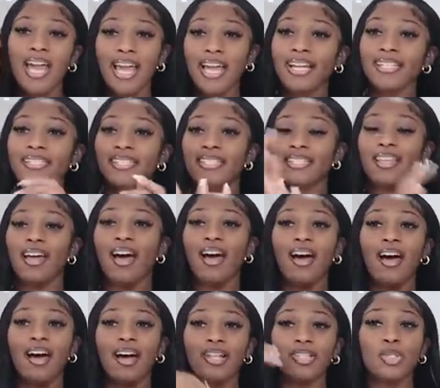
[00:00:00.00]
it's
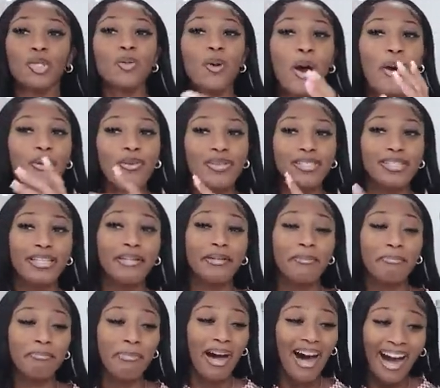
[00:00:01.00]
2 hours
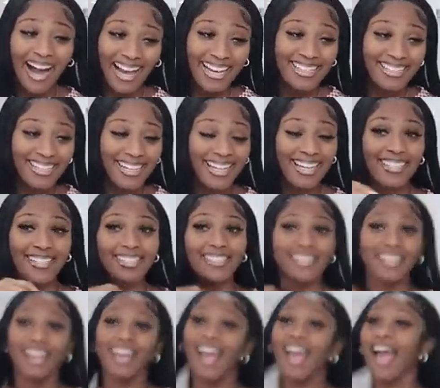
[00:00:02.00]
behind in
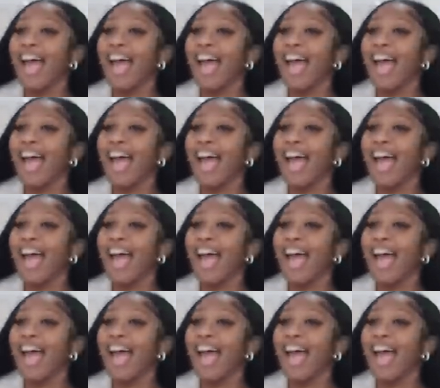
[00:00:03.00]
England,